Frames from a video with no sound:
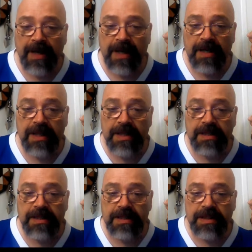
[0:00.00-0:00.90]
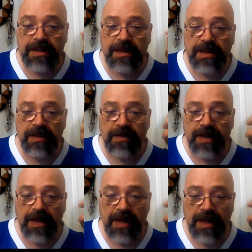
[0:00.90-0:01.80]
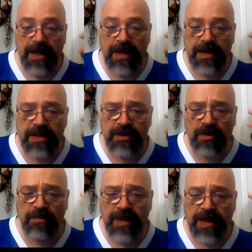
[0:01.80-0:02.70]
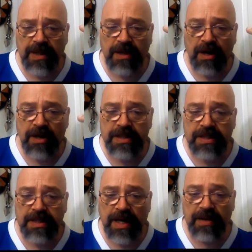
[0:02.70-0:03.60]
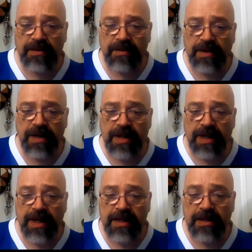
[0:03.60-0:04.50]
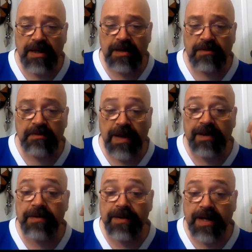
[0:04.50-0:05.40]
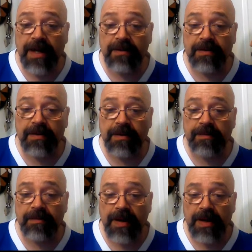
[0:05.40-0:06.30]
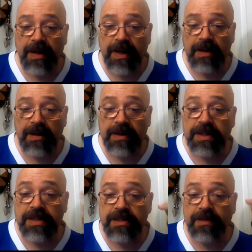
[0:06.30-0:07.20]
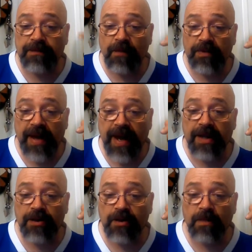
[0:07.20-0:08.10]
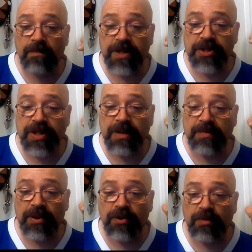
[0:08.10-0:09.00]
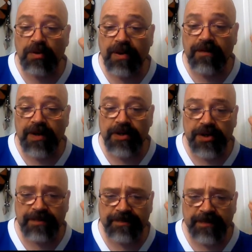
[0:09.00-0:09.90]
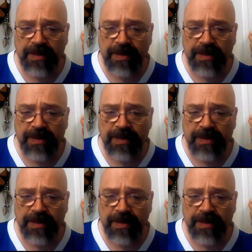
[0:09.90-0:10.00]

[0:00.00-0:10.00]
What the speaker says: This is going to be in August 9th and 9th, 10th. This is the 4th annual Michigan Paranormal Convention.